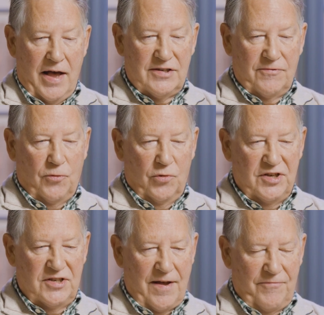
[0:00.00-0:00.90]
as the
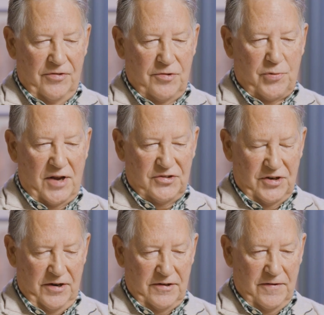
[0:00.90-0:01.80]
47th
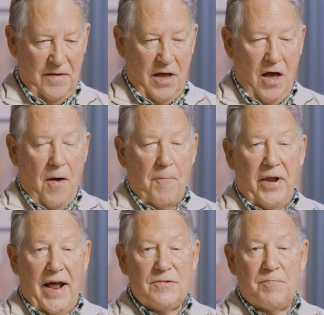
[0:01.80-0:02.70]
president.
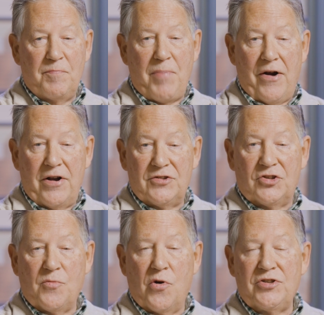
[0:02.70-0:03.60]
But as
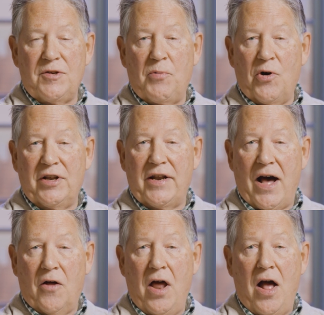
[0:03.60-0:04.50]
Baroness de Moisy pointed
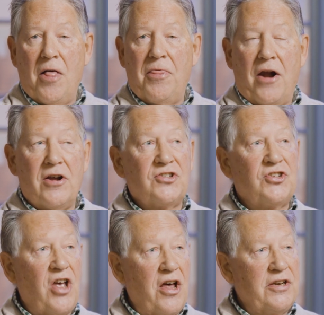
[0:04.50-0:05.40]
out, there are
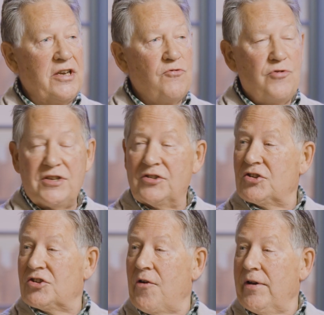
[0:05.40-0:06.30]
certainly
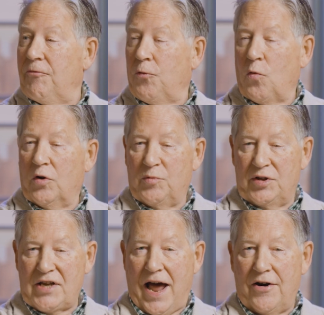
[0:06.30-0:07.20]
risks going forward
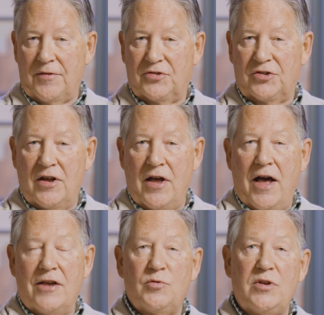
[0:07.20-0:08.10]
with tariffs.
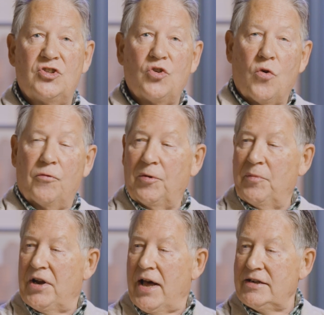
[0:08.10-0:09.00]
As we saw
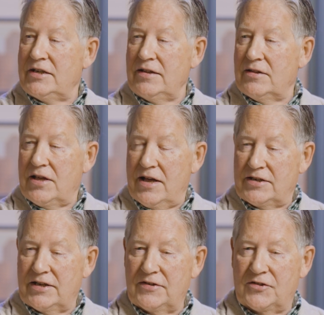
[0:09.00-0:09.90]
from the
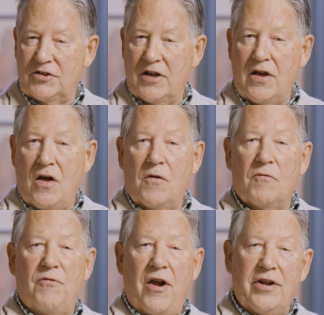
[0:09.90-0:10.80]
1930s,
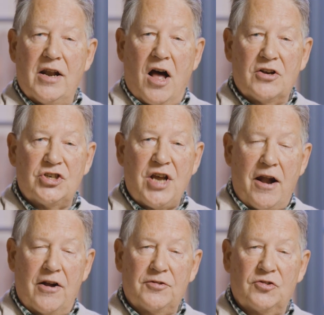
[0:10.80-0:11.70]
very large
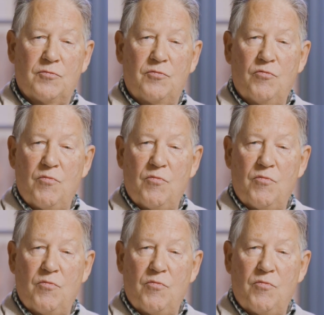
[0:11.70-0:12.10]
tariffs